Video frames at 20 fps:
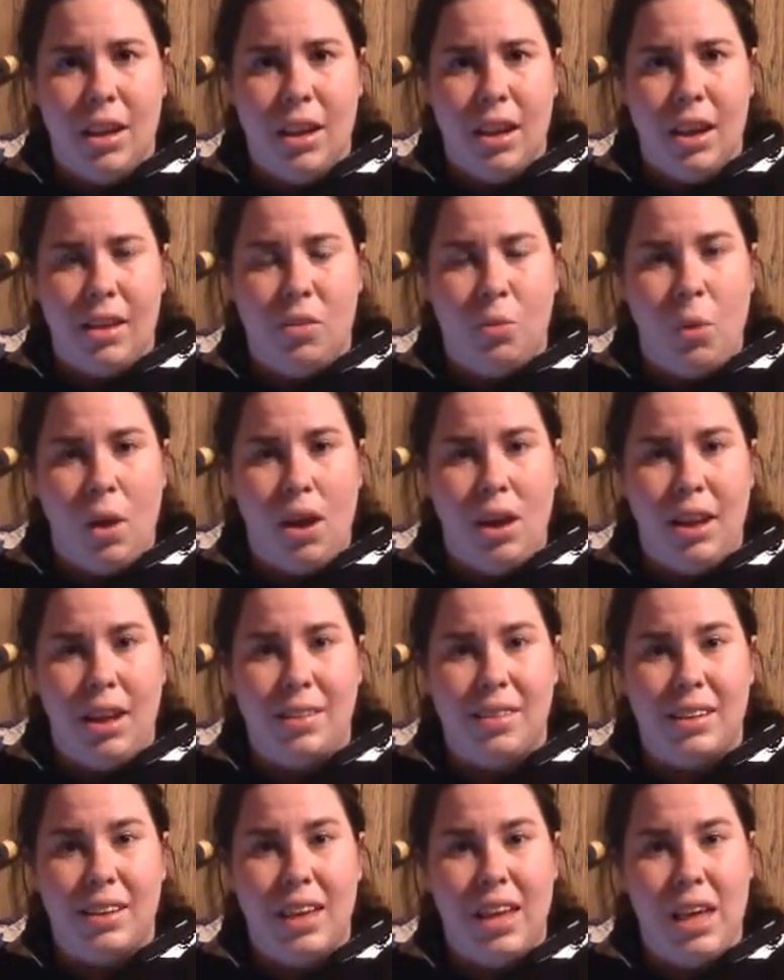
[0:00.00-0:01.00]
as well
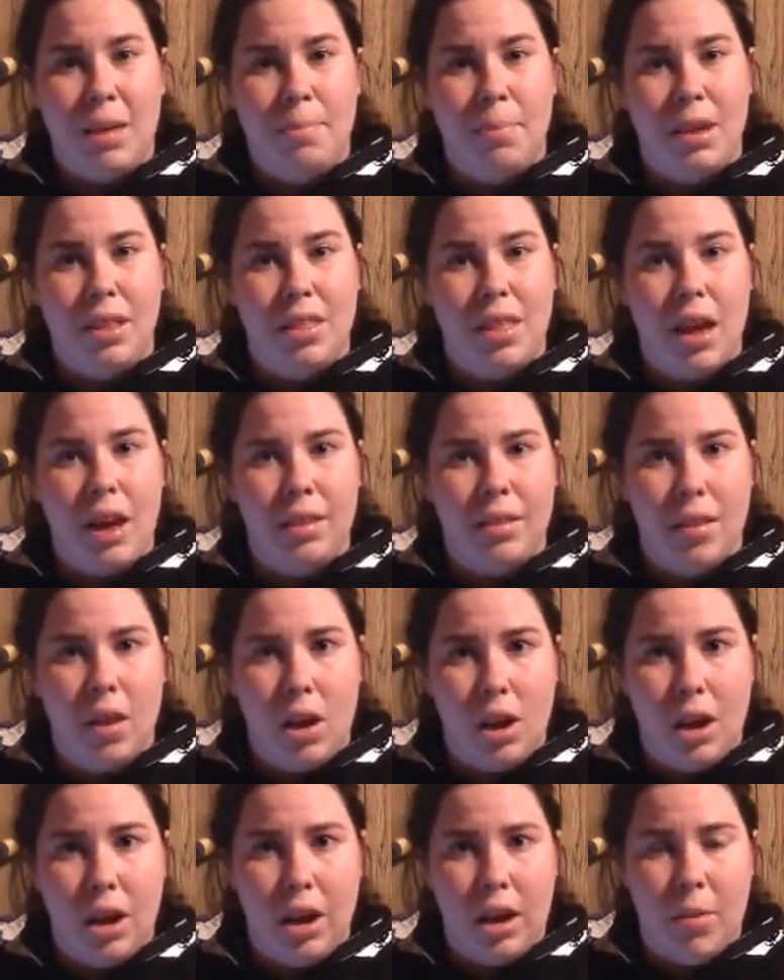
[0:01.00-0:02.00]
as keeping that
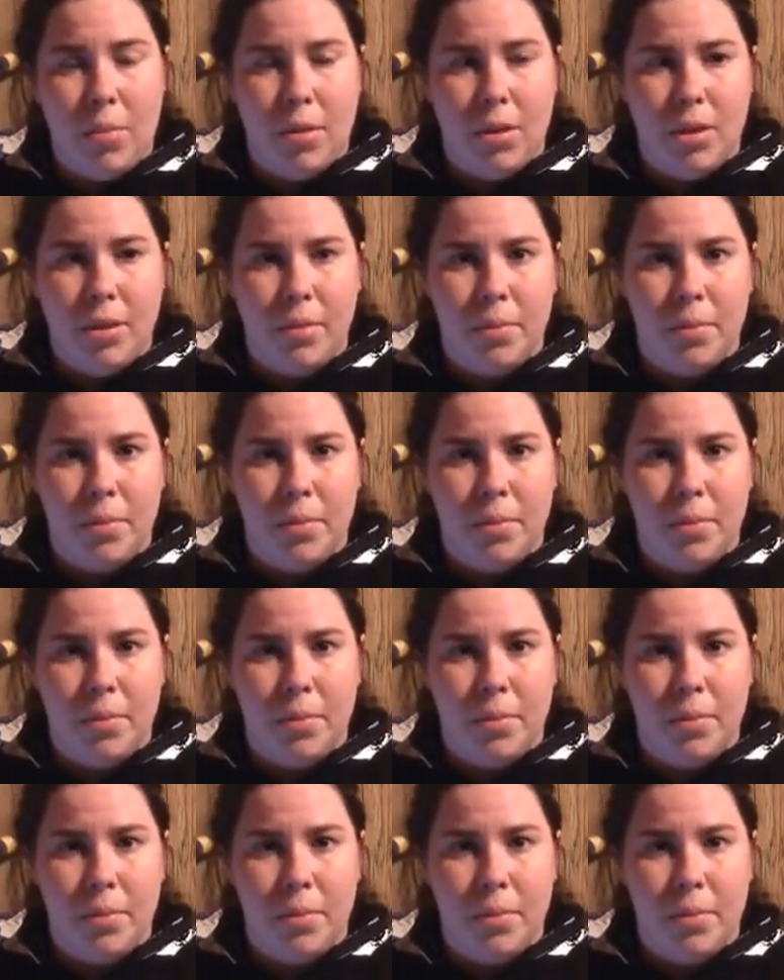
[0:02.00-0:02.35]
time